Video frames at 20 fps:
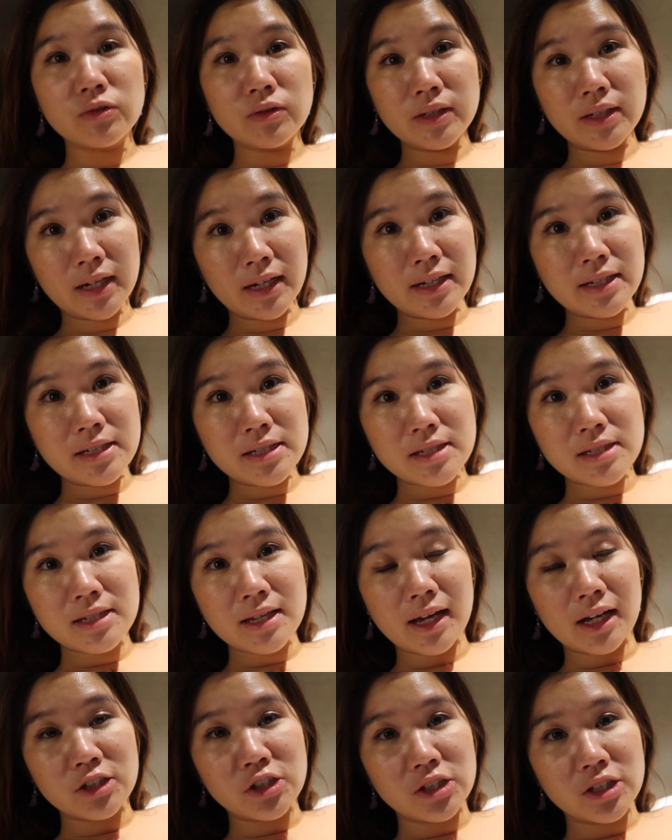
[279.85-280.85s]
really nice
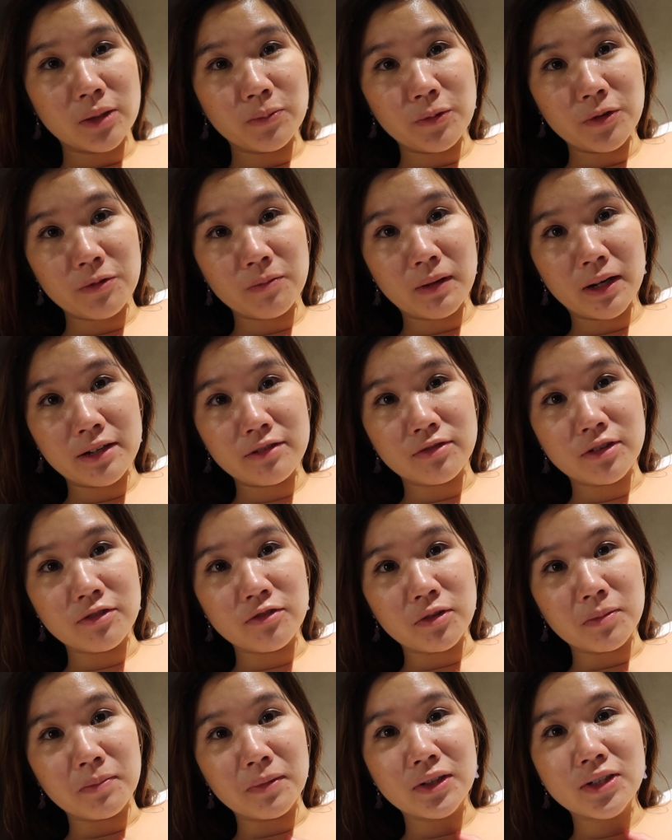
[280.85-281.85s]
catching up with my friend
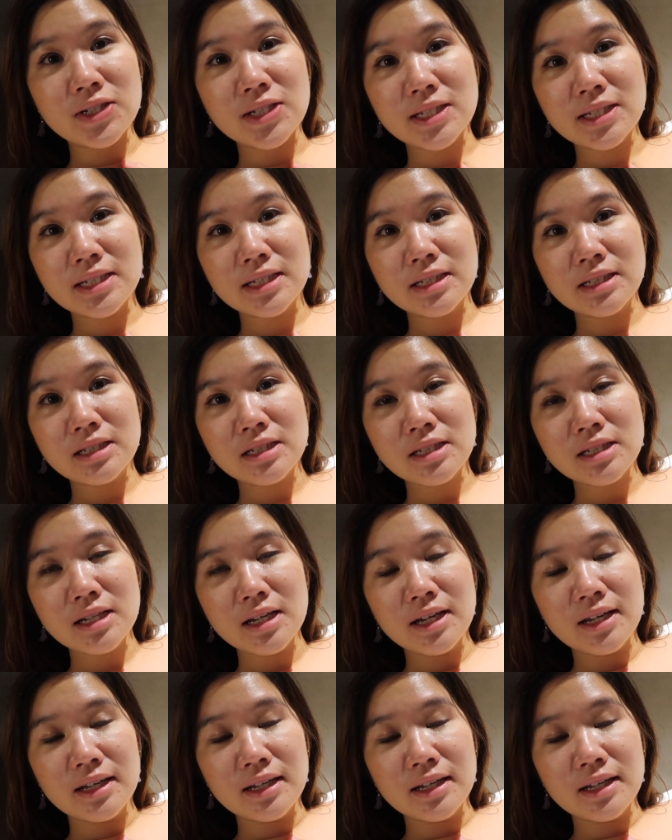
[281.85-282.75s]
from Parsons.